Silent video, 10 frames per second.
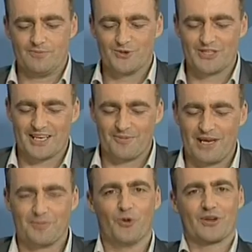we'll take a
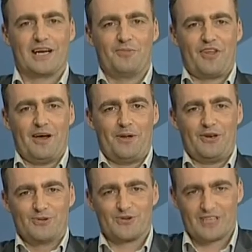break. More to come with our
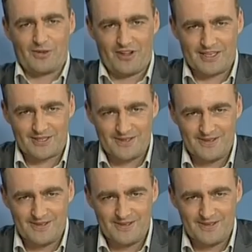panel. Do stay with us.